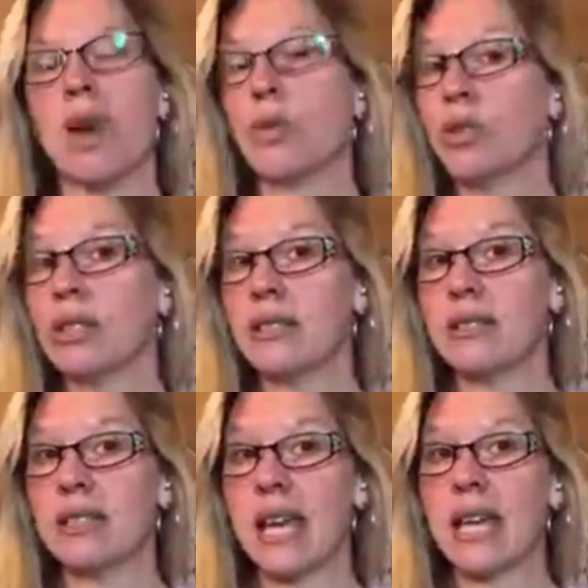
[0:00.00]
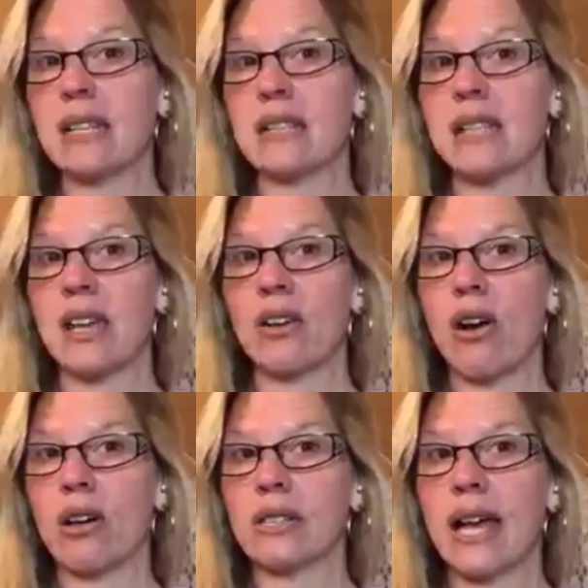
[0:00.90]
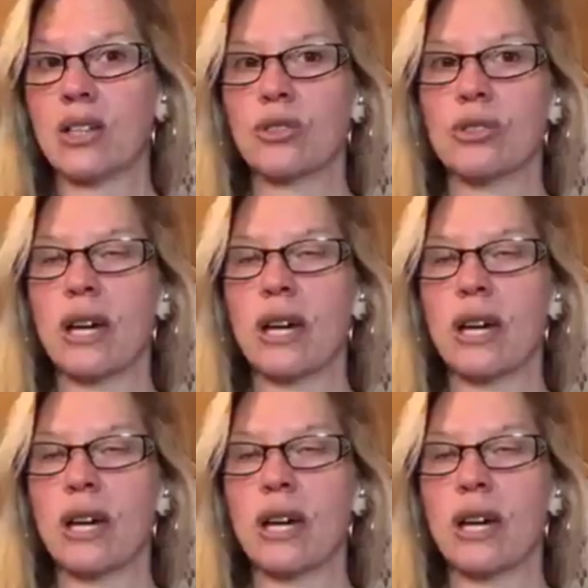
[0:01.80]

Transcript: odorless stains that are all natural,